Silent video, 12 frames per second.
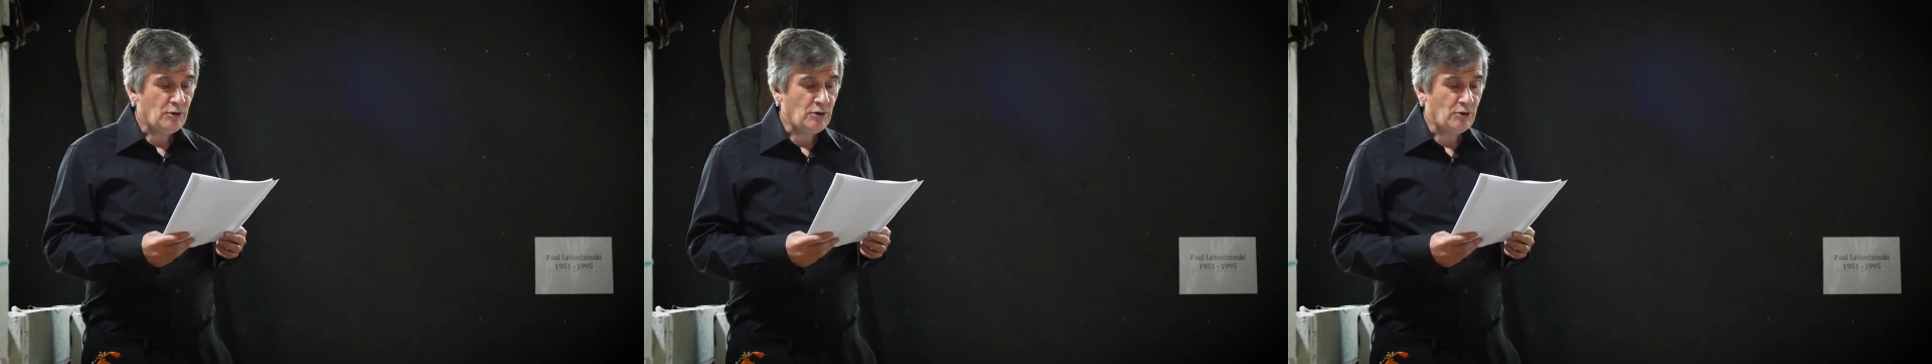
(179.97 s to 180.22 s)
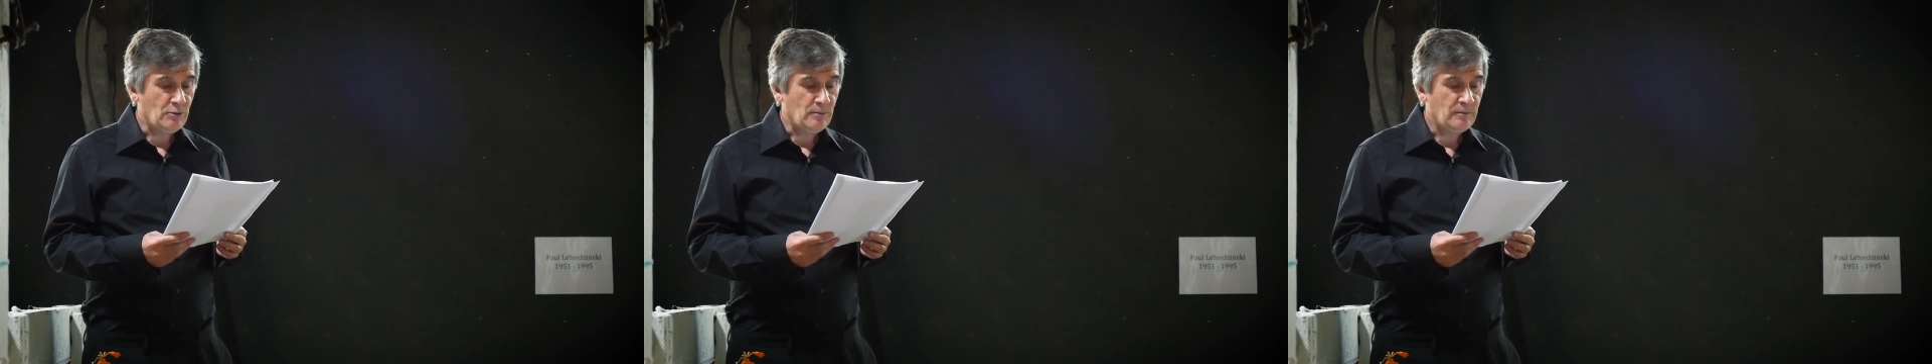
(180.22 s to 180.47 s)

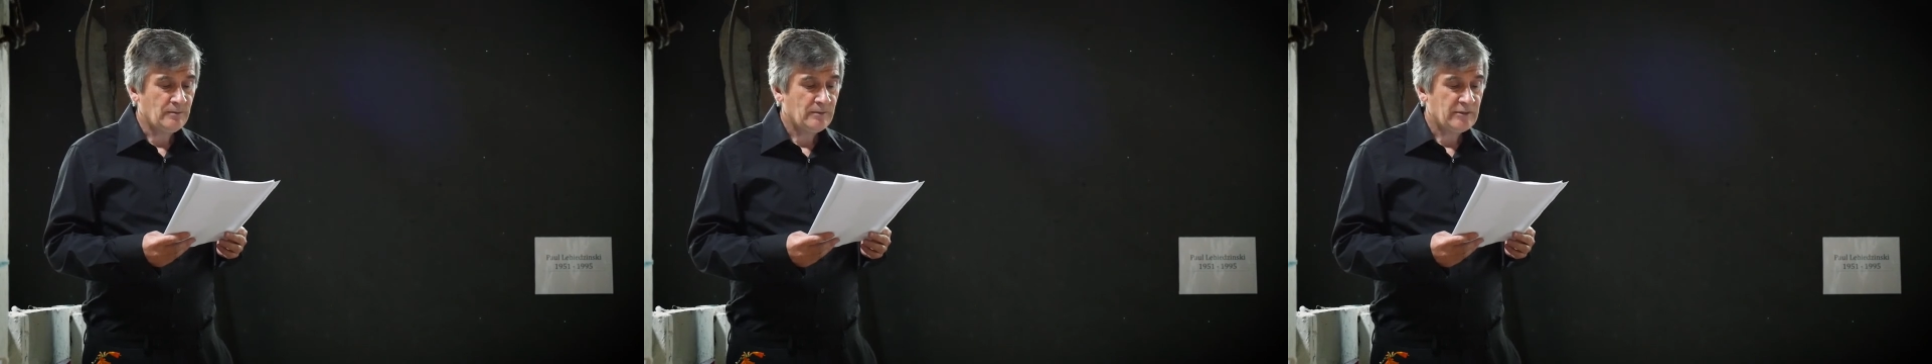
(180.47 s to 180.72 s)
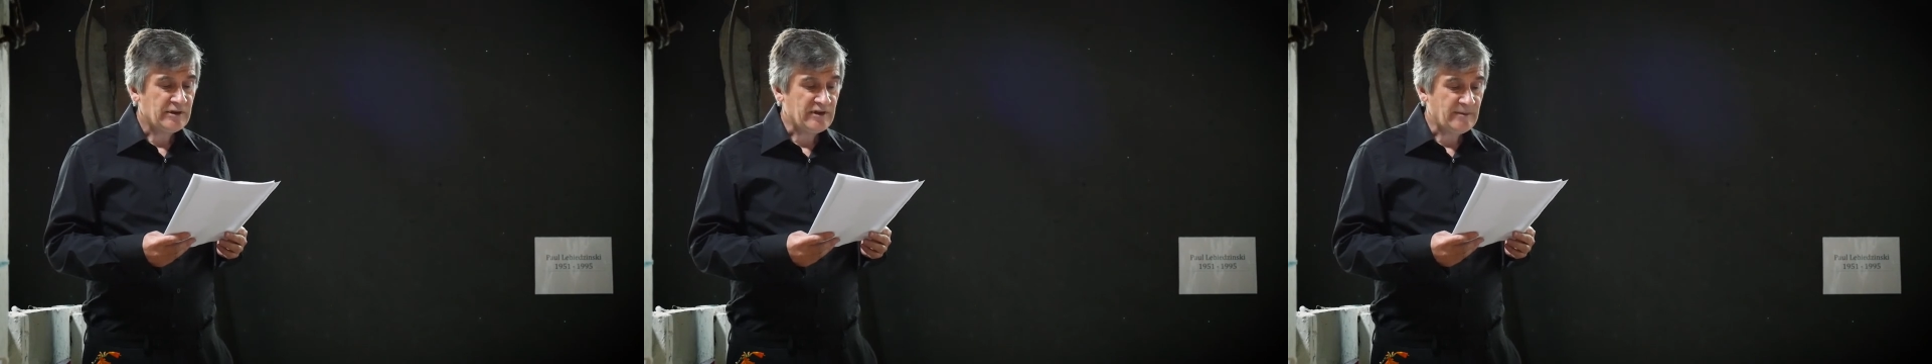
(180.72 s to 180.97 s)
home
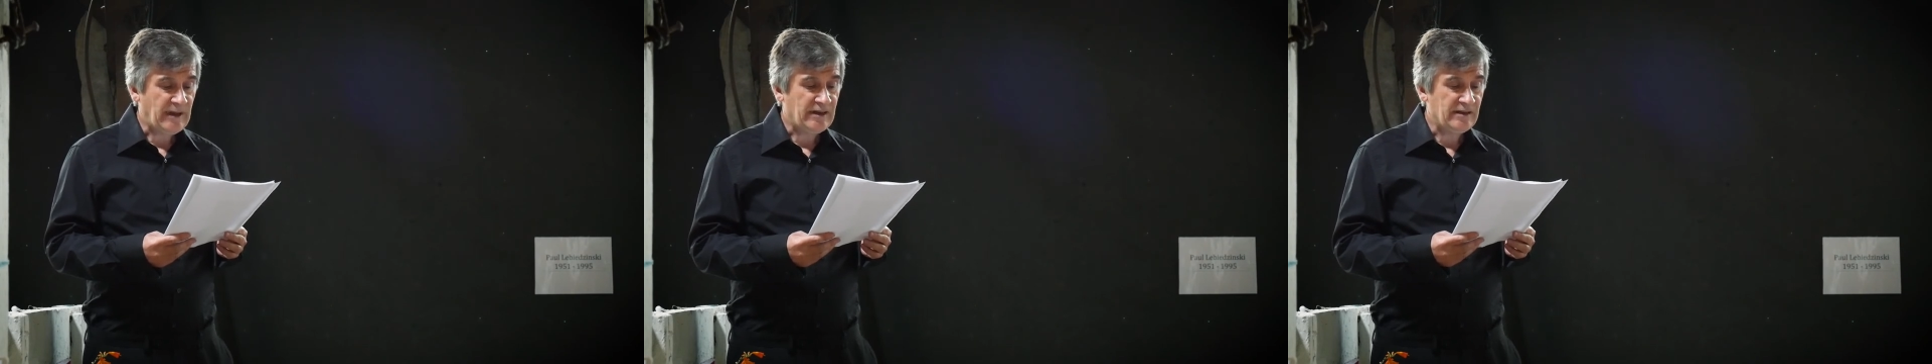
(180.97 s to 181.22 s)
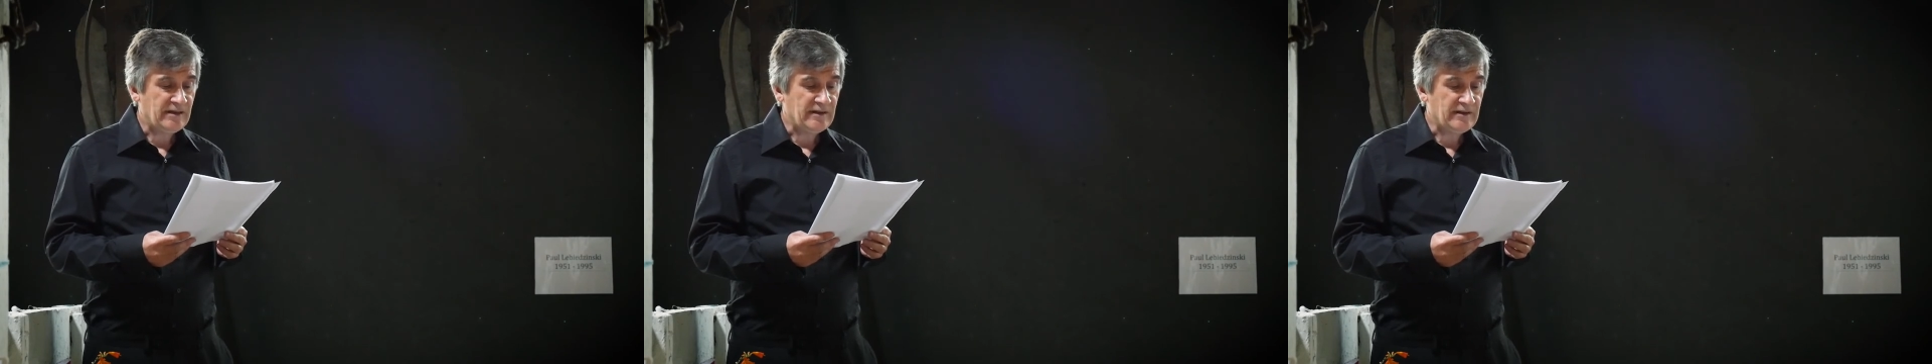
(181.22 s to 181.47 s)
to
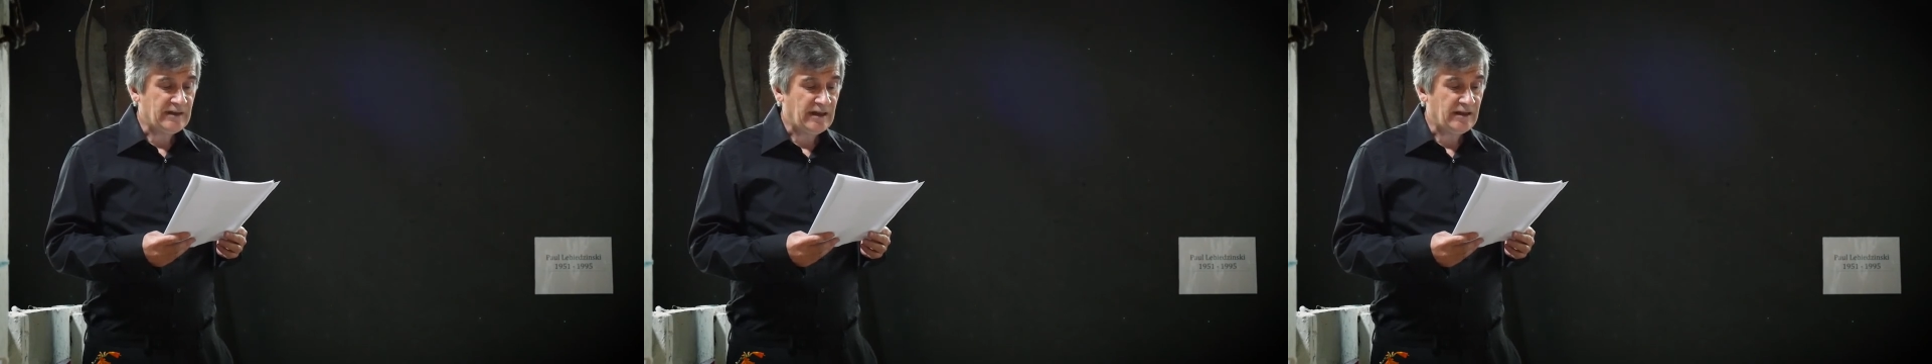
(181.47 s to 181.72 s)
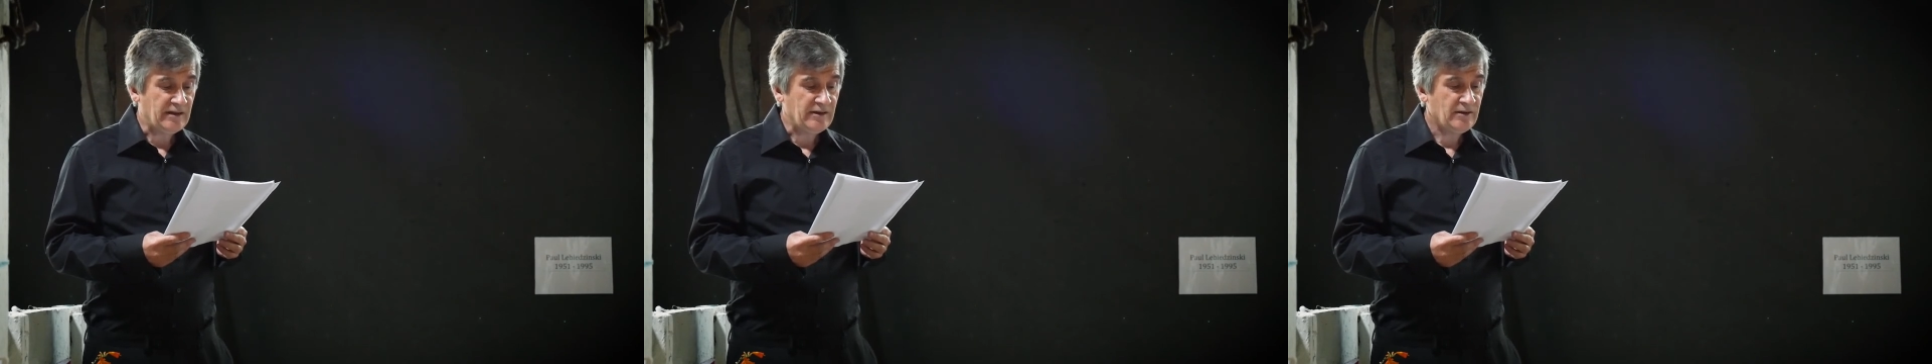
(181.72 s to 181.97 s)
spend his
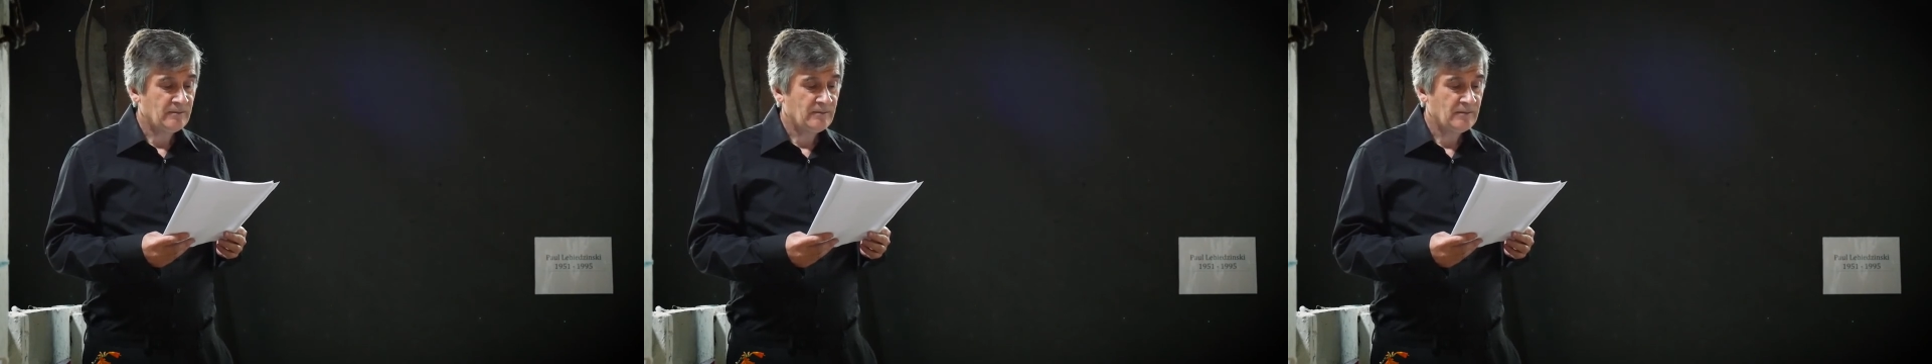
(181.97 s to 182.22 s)
days,